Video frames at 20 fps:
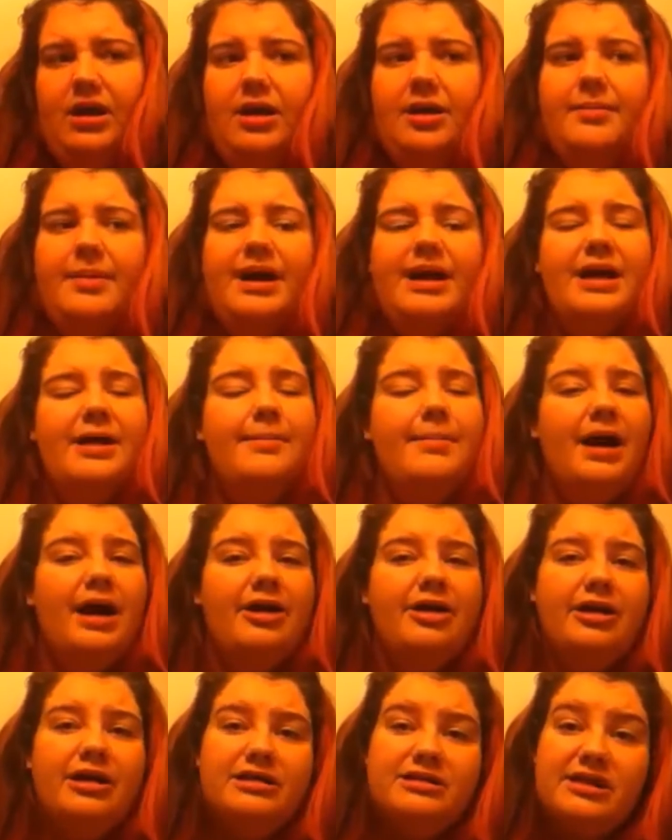I get
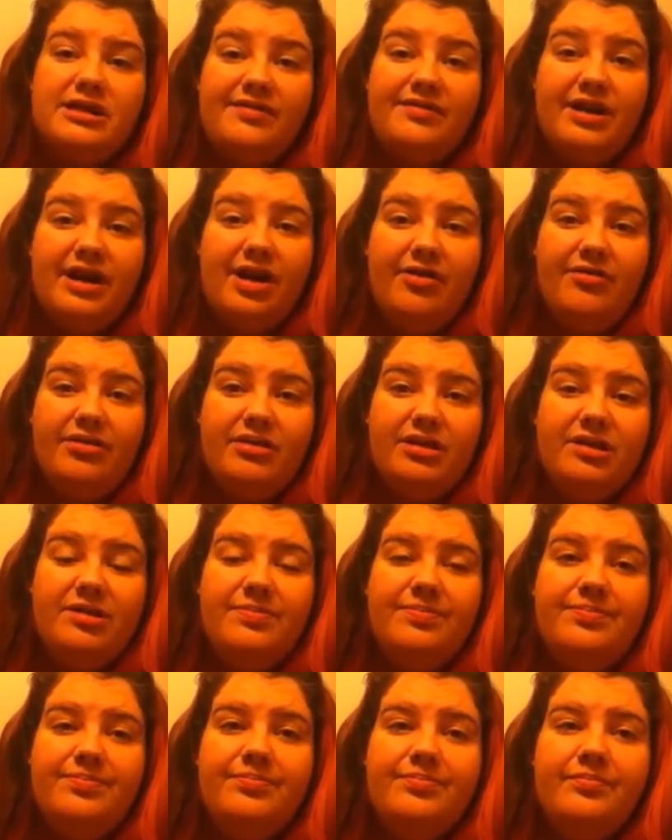migraines every now and
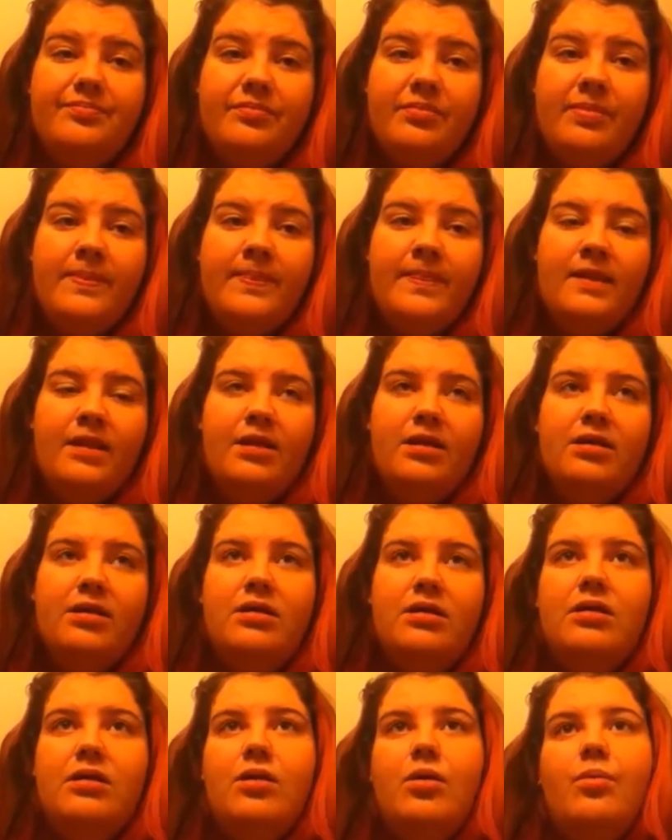then.
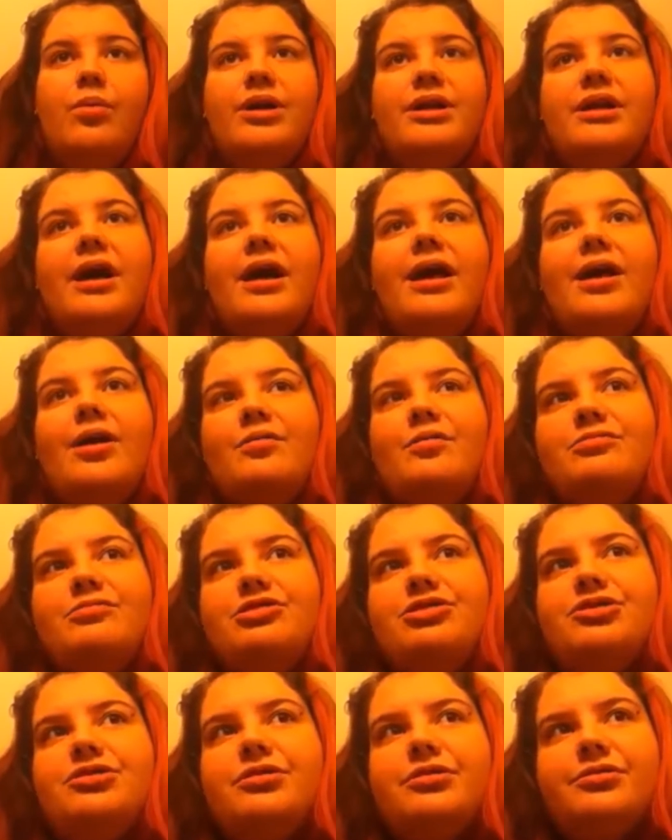What
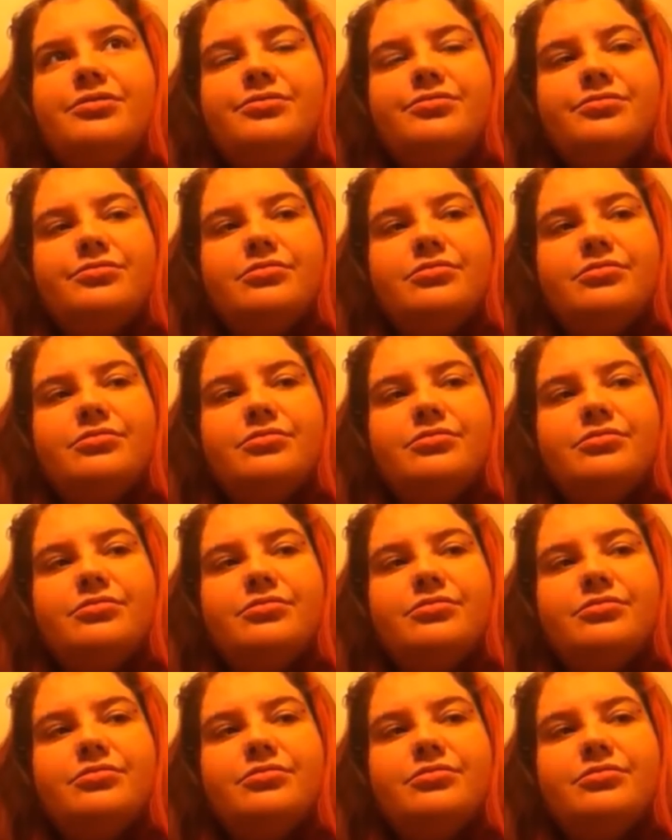else?